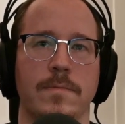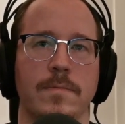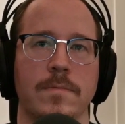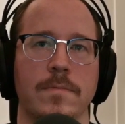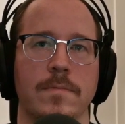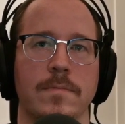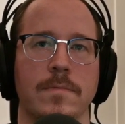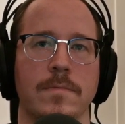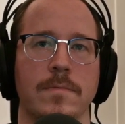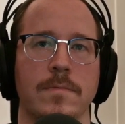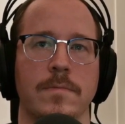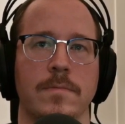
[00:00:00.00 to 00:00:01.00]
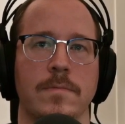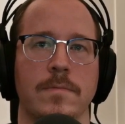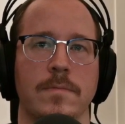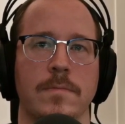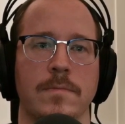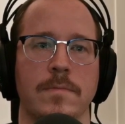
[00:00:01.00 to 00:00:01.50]

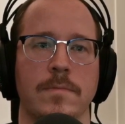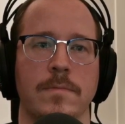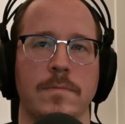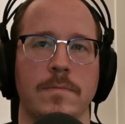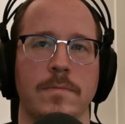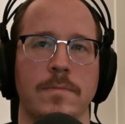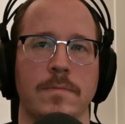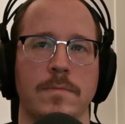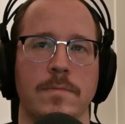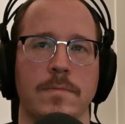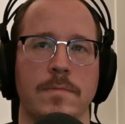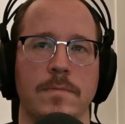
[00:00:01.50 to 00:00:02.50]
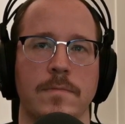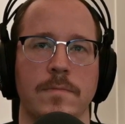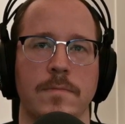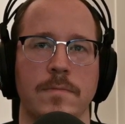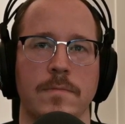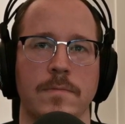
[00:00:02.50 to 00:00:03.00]

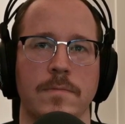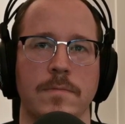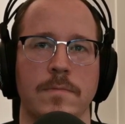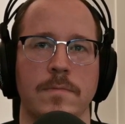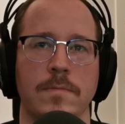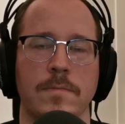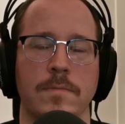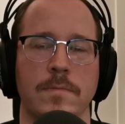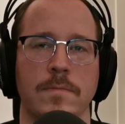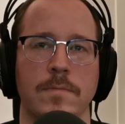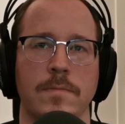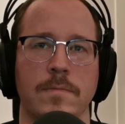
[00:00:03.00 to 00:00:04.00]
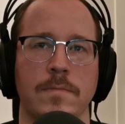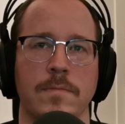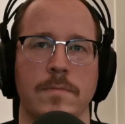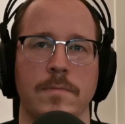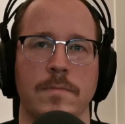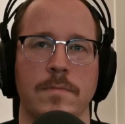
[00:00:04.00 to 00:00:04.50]

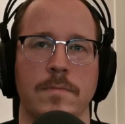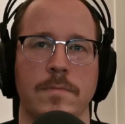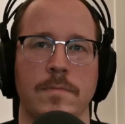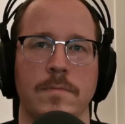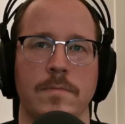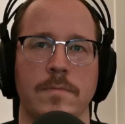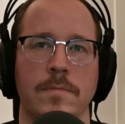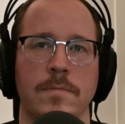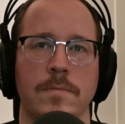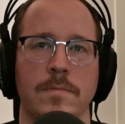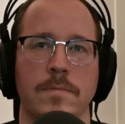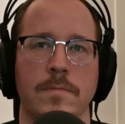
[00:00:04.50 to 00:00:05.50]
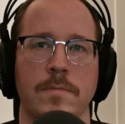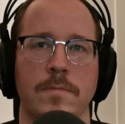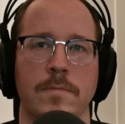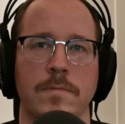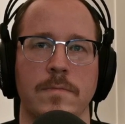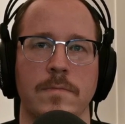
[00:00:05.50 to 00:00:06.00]

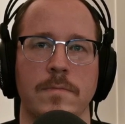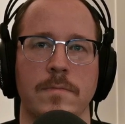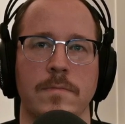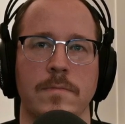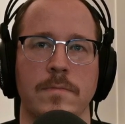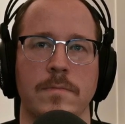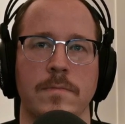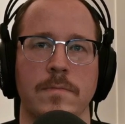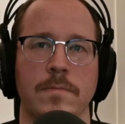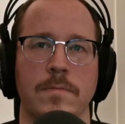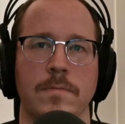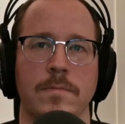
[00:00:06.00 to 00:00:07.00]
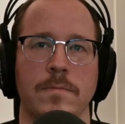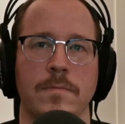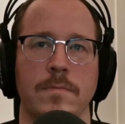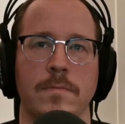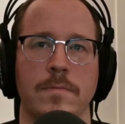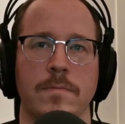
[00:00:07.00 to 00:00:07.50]

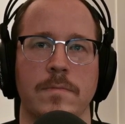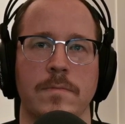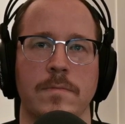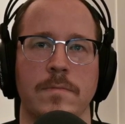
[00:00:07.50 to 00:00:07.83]
This person isn't speaking.